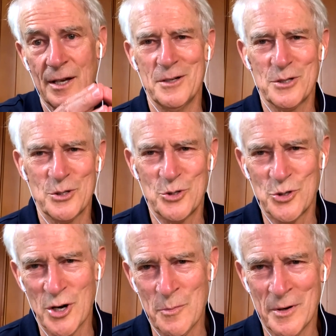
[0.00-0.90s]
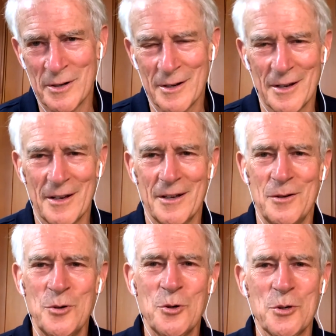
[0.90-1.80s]
There's this German
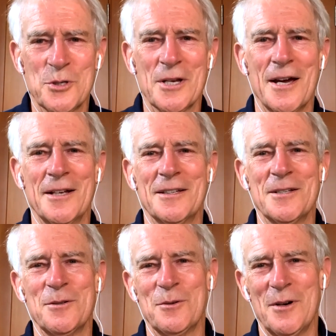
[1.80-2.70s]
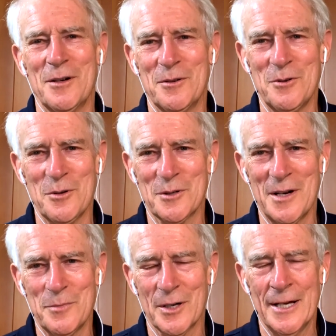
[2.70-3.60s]
neuroscientist who wrote a
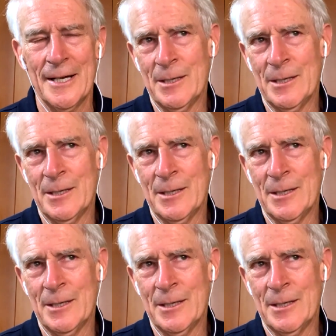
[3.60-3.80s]
great book.